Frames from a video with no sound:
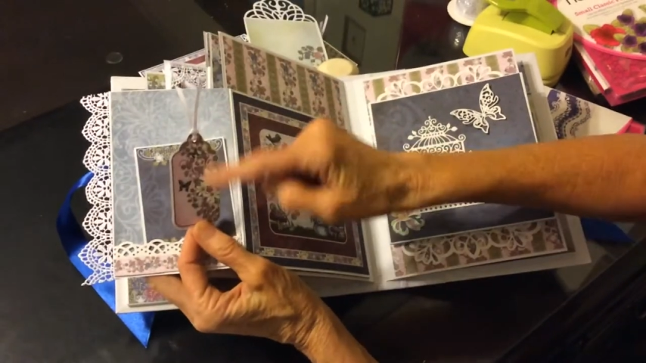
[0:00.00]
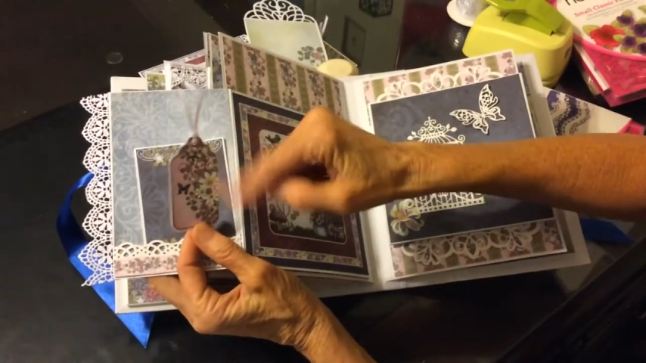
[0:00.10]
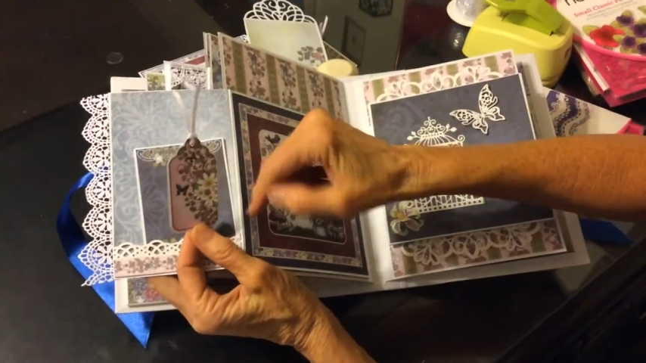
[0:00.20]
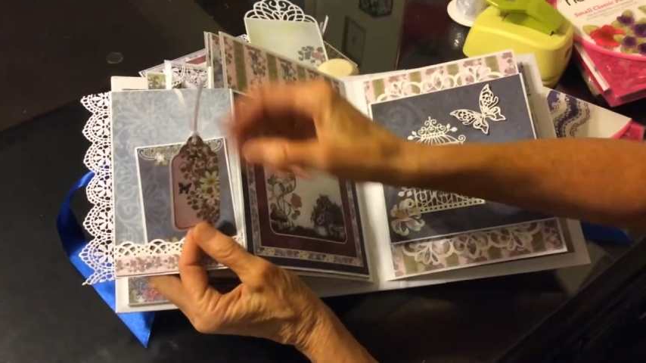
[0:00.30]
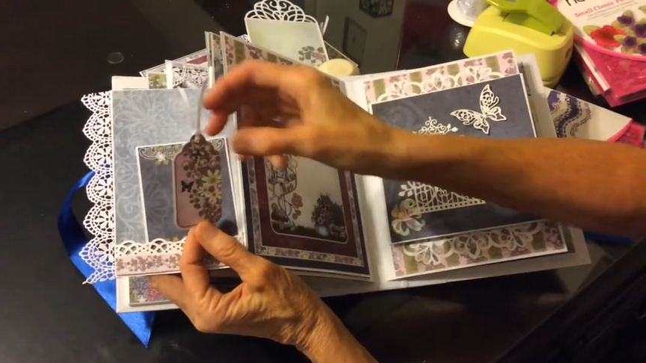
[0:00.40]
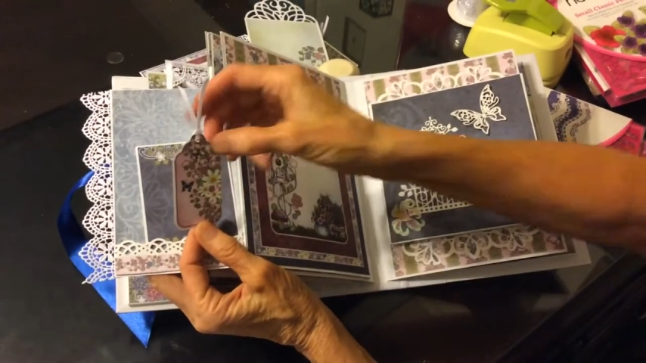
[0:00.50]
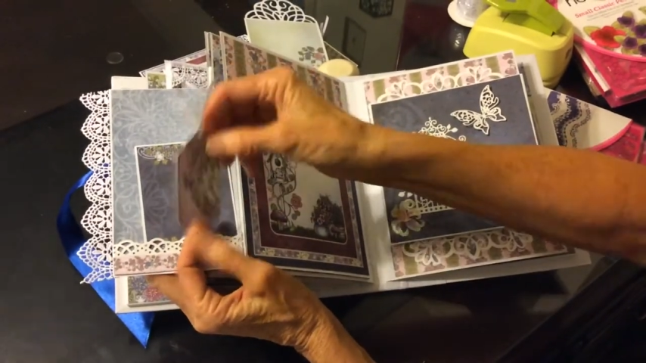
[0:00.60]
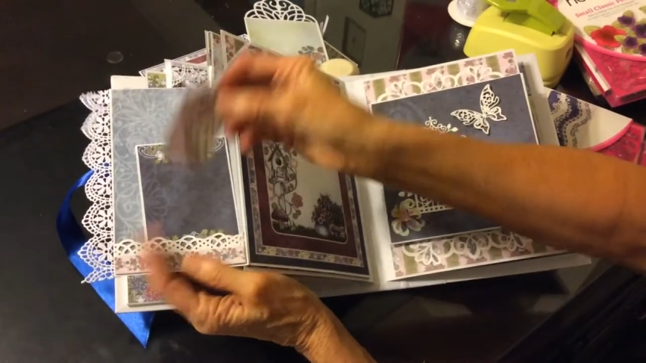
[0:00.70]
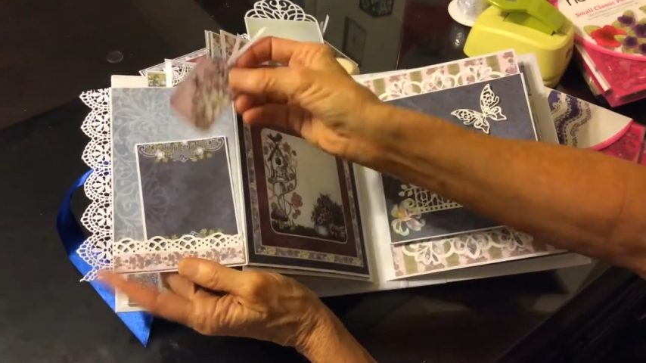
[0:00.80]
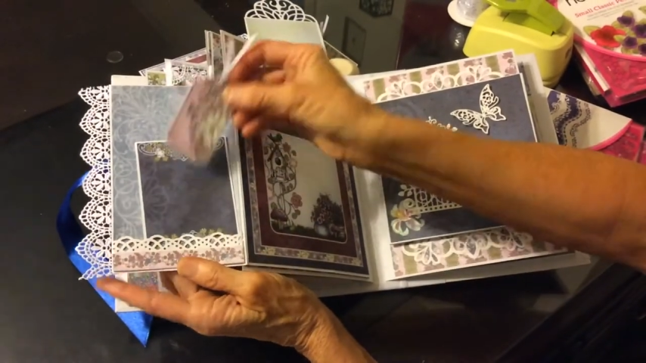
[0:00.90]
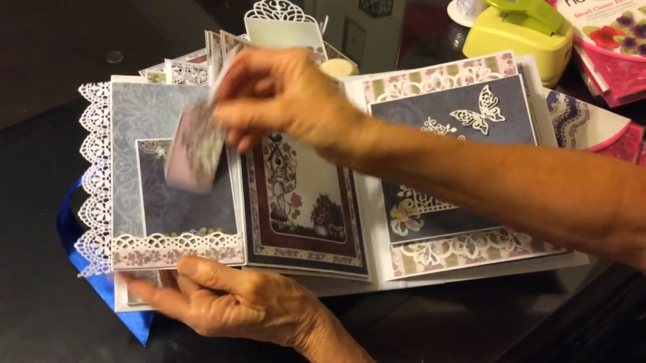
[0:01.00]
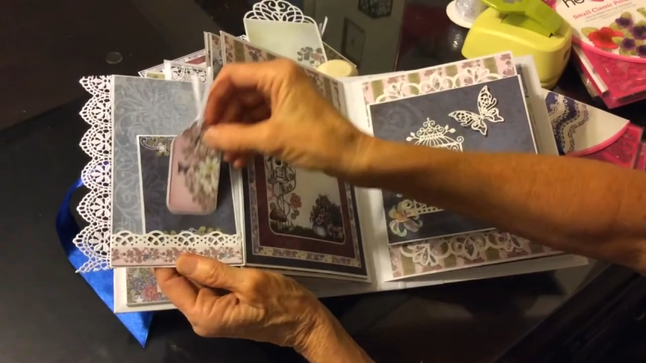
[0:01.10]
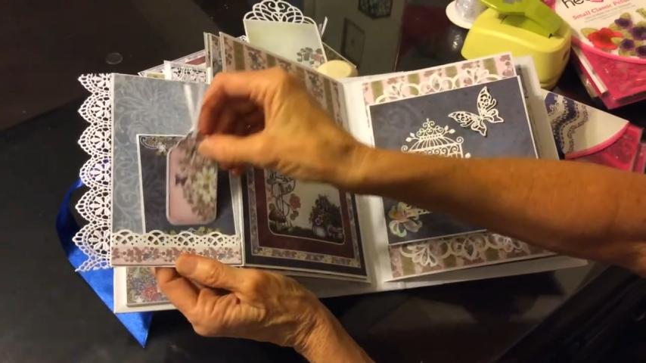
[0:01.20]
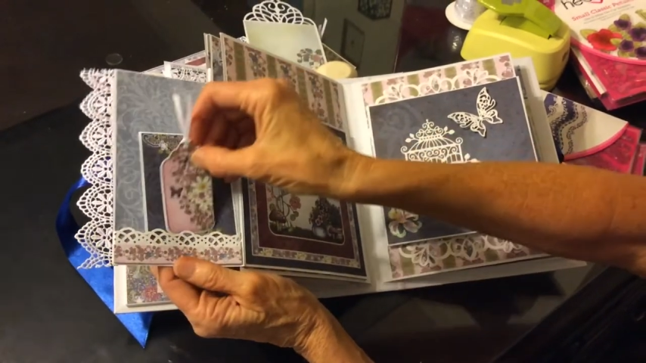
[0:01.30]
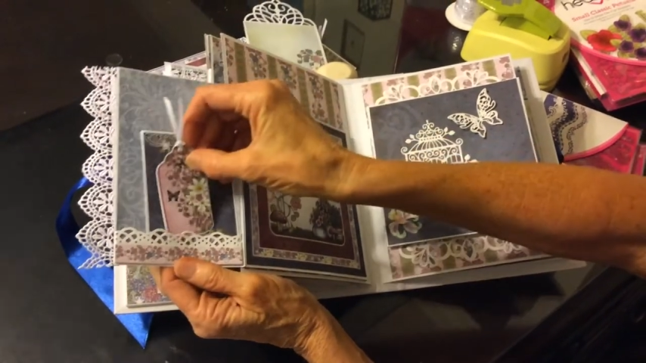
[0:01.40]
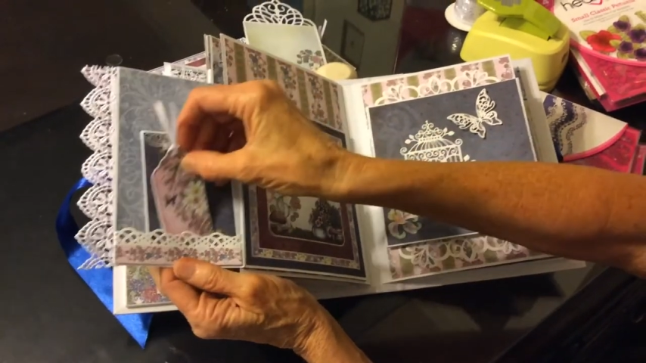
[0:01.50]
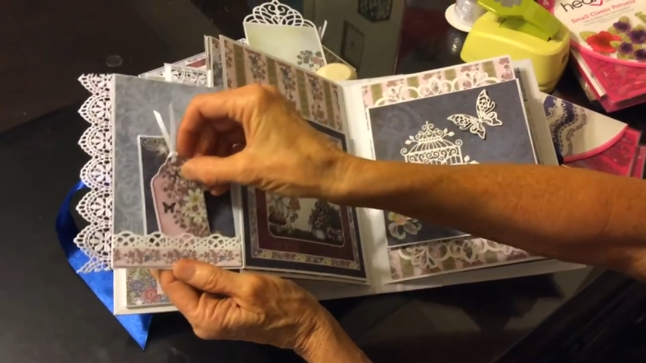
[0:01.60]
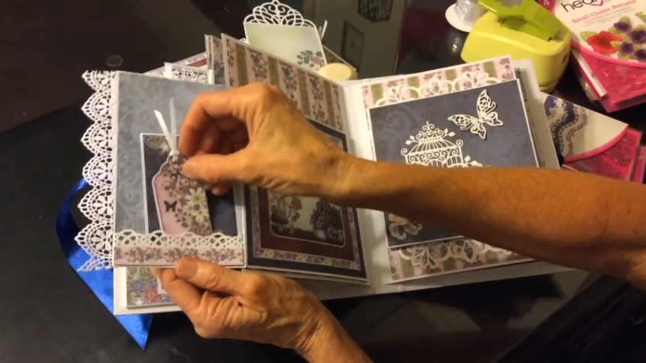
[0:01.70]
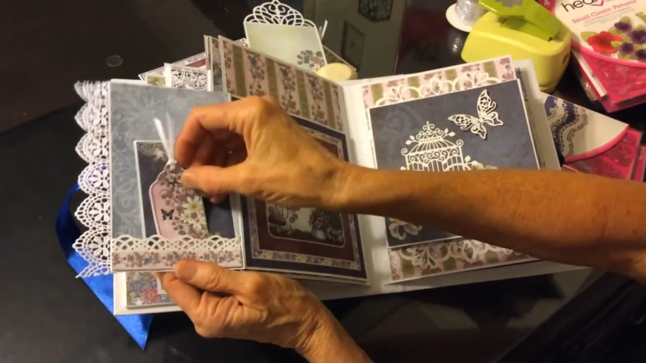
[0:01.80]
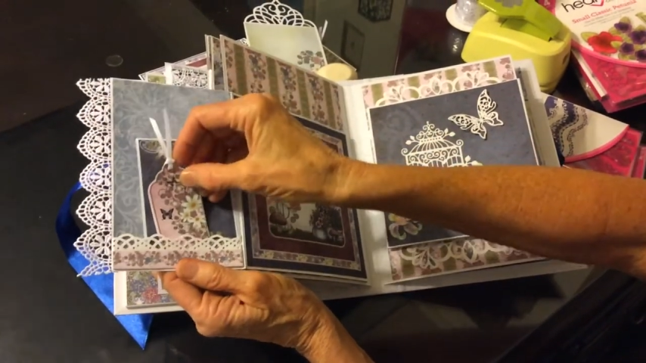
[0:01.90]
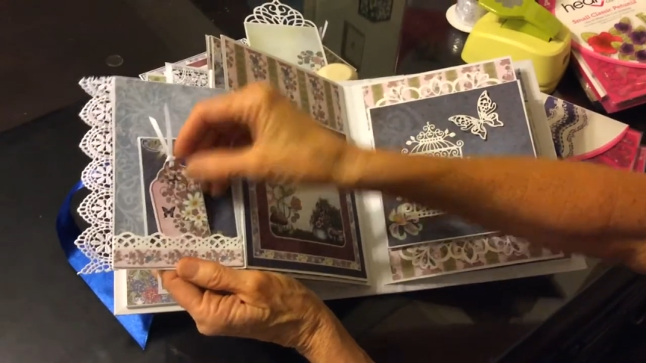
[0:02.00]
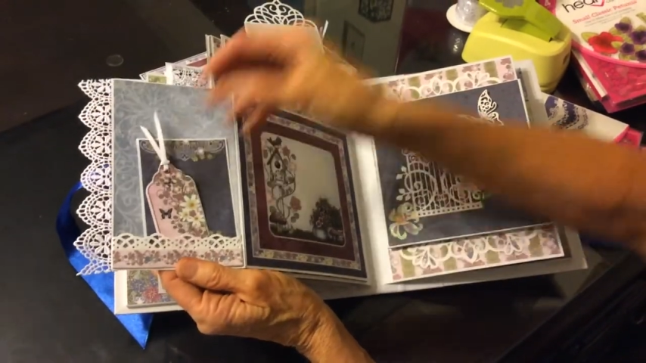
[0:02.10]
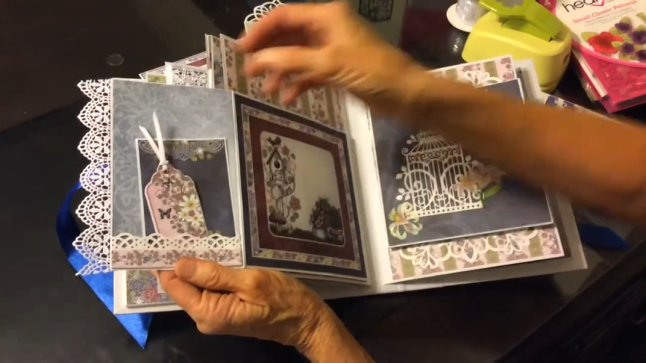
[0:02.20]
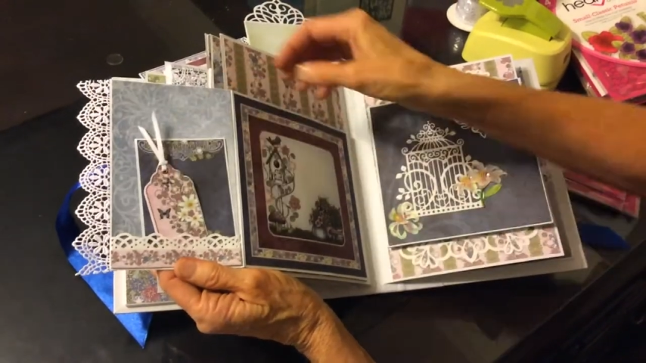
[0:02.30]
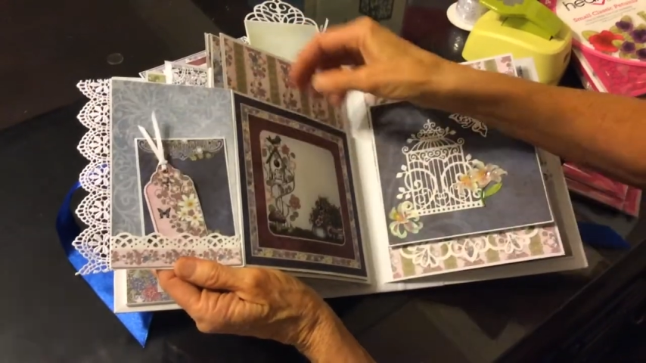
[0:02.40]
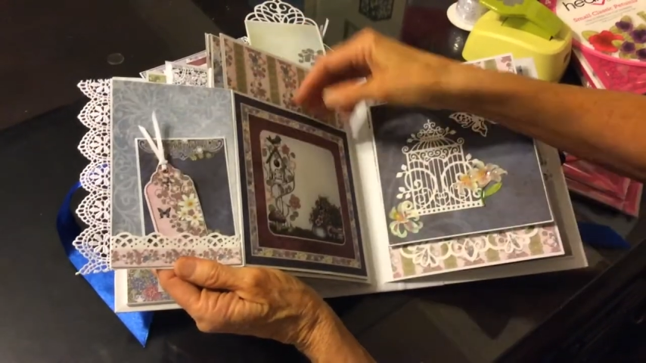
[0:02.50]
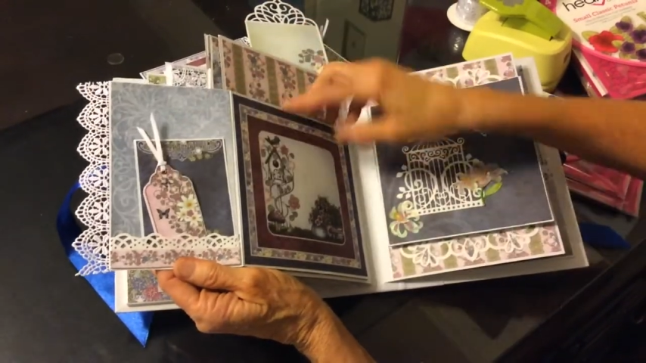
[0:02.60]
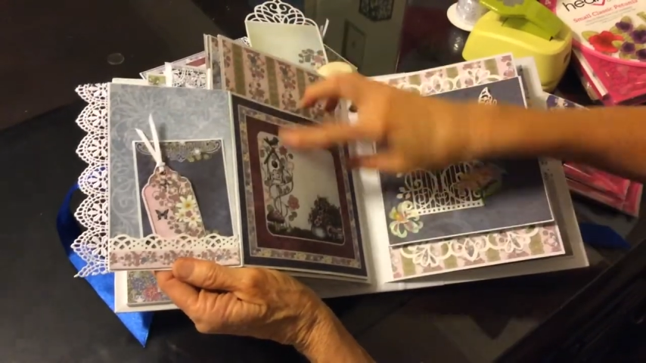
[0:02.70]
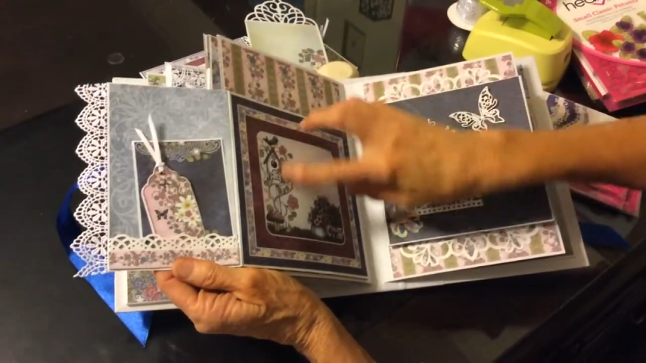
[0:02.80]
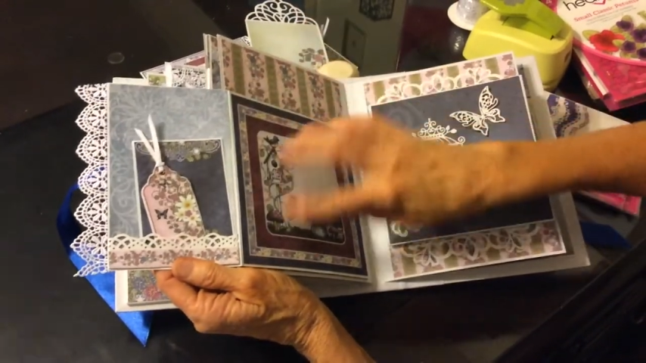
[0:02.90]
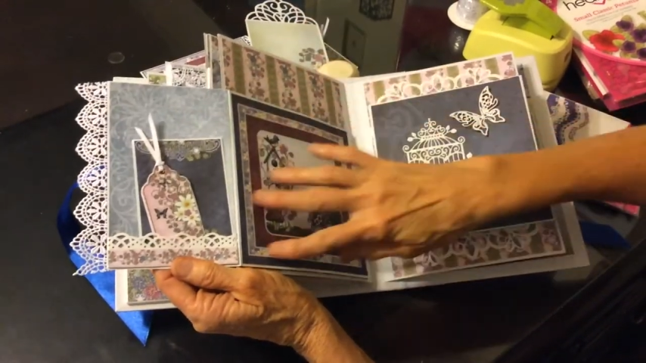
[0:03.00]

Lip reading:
[unreadable: no face in view]